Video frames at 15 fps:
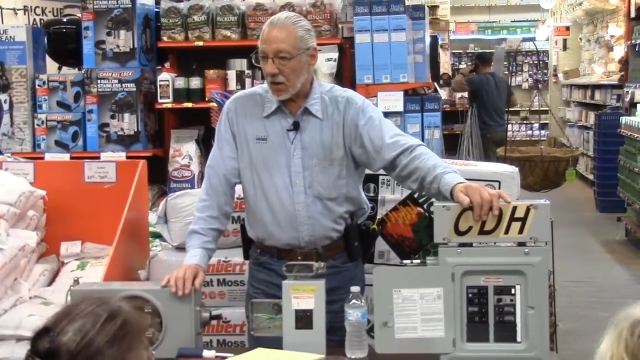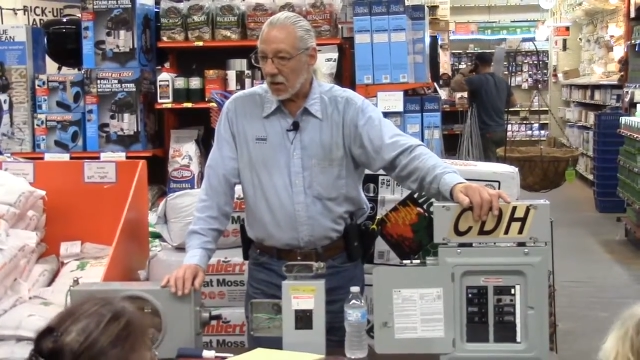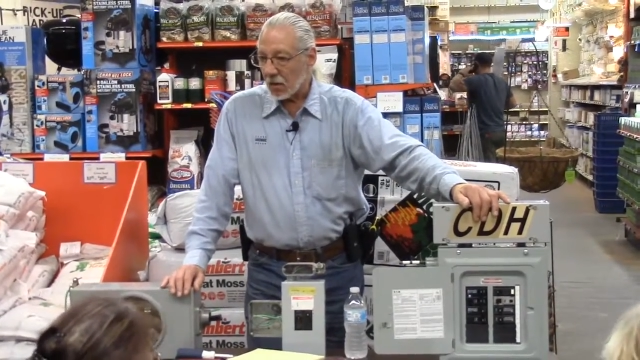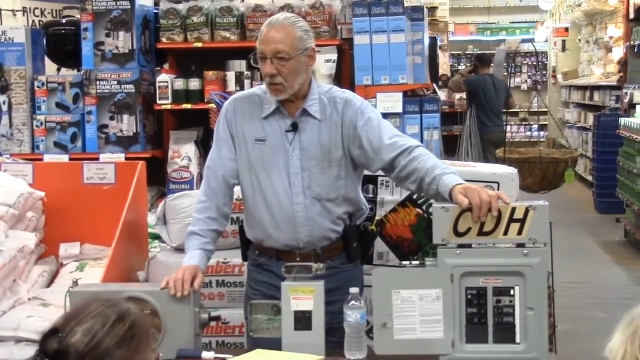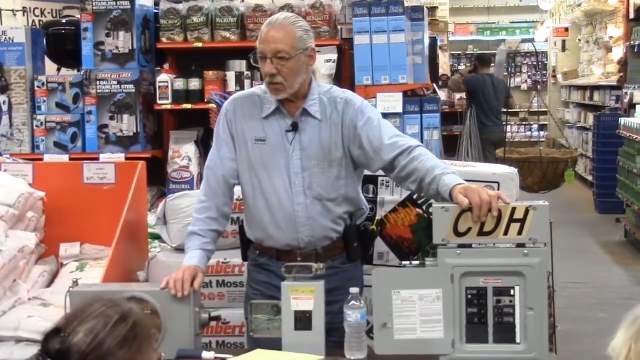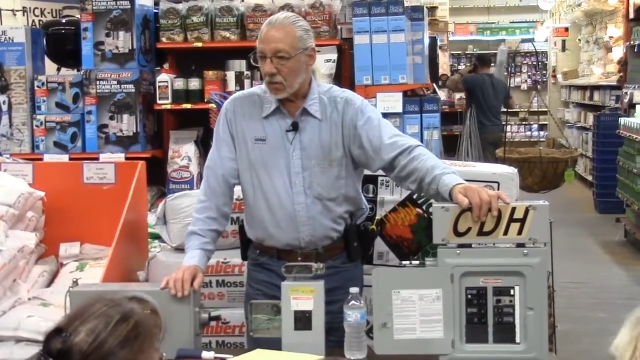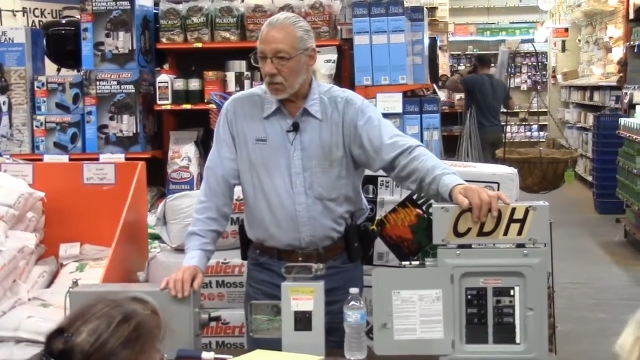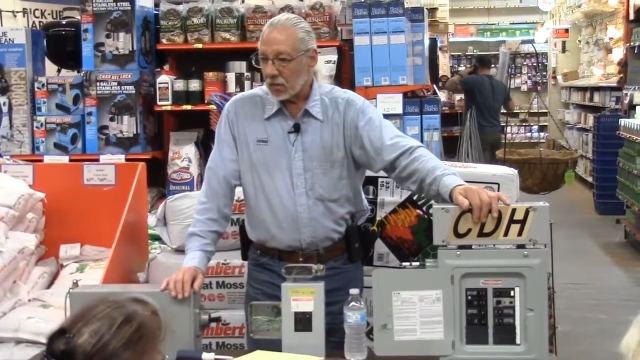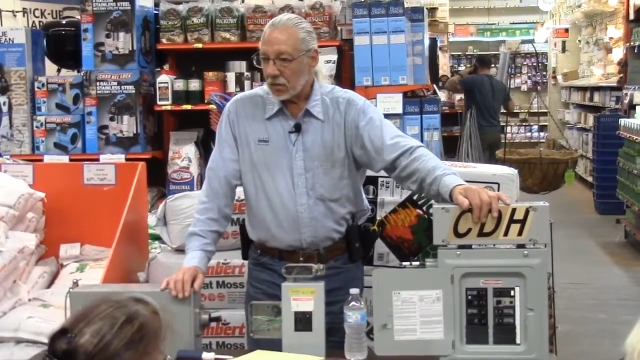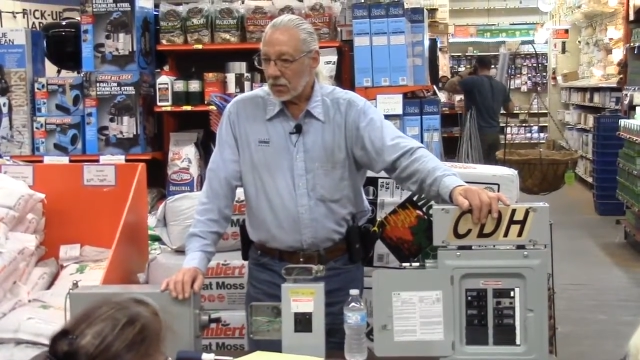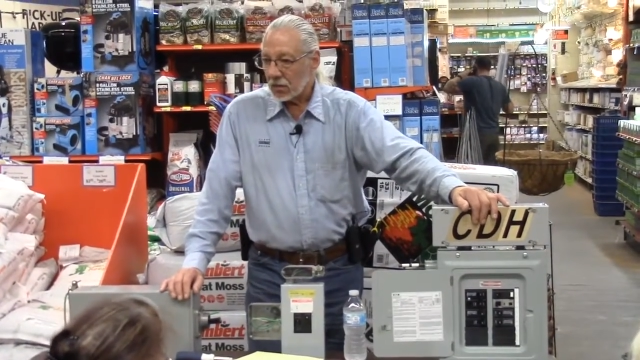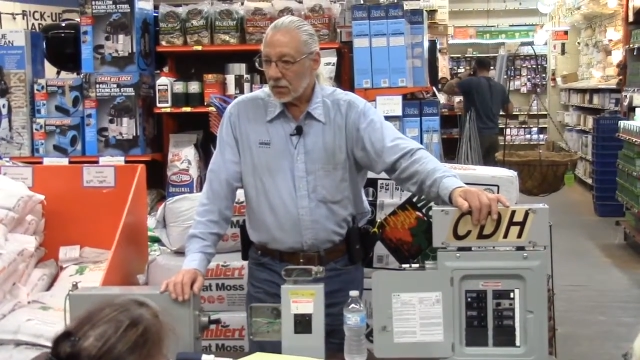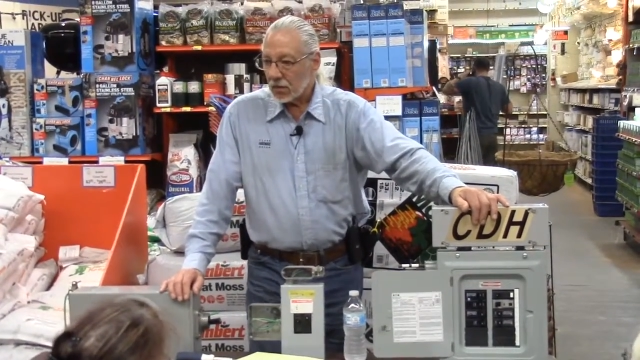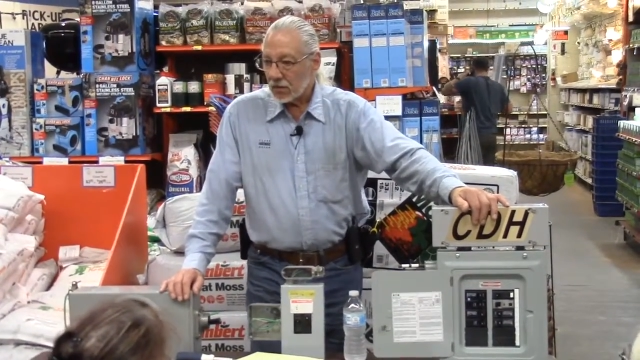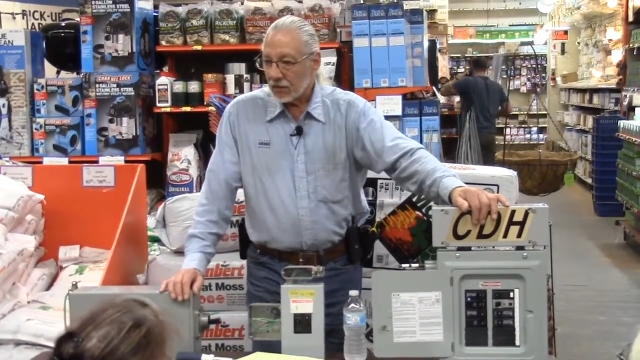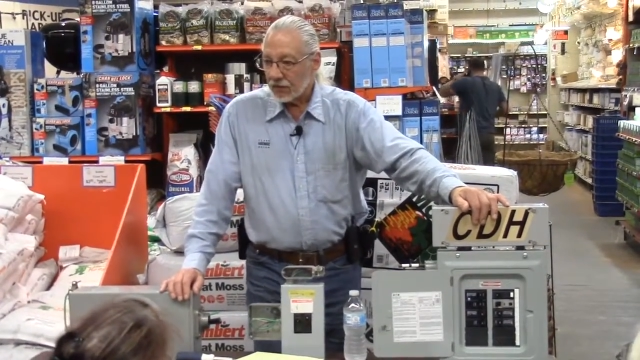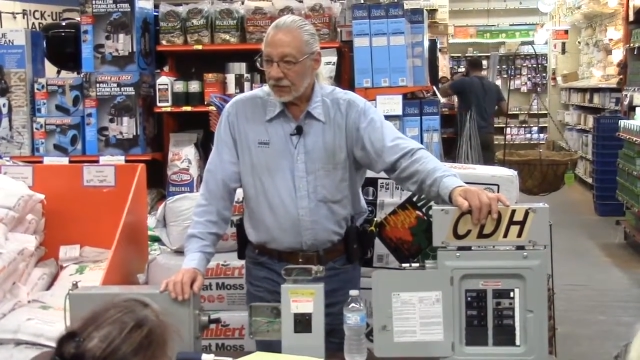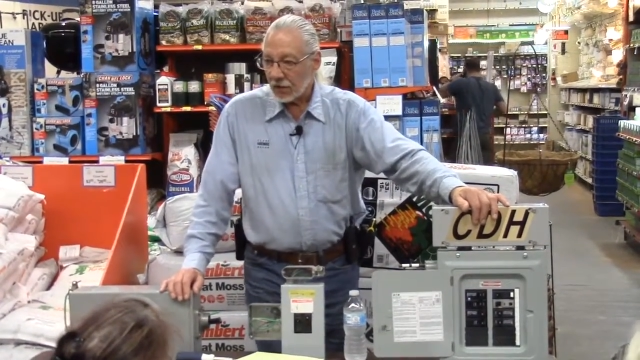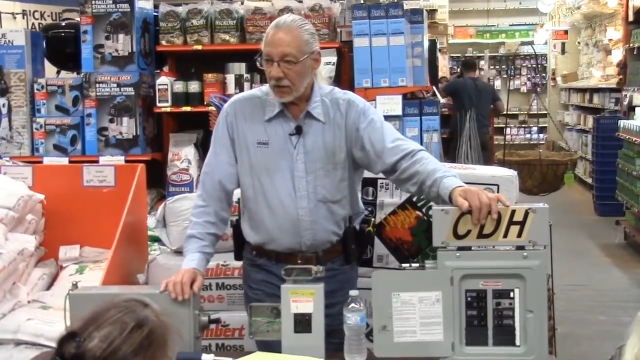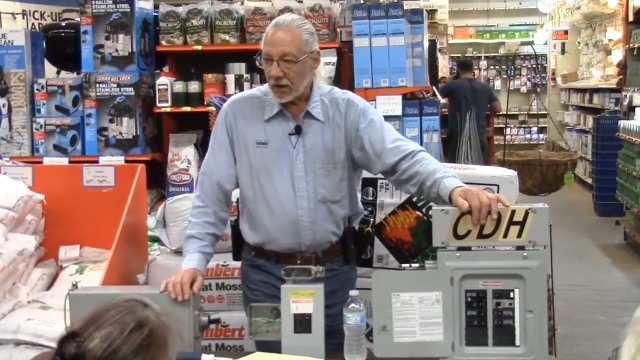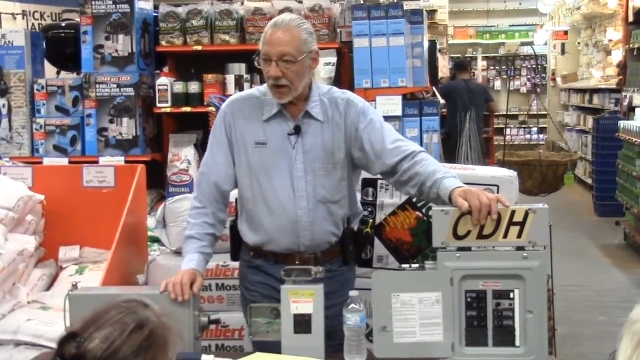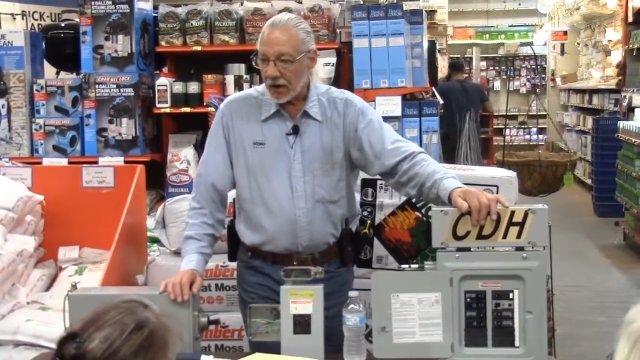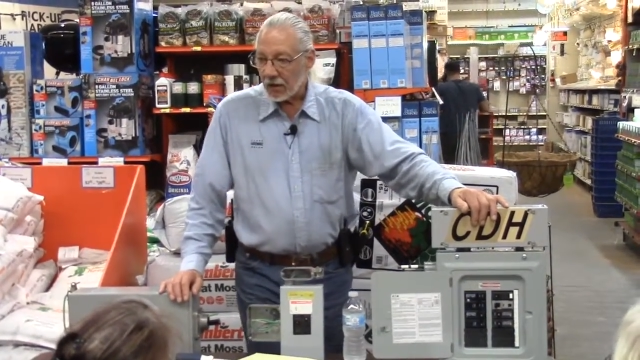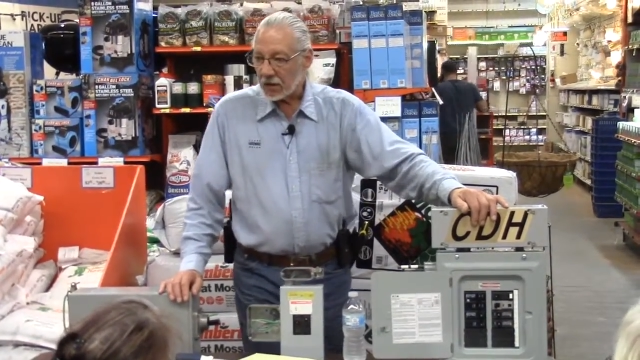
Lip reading: code for a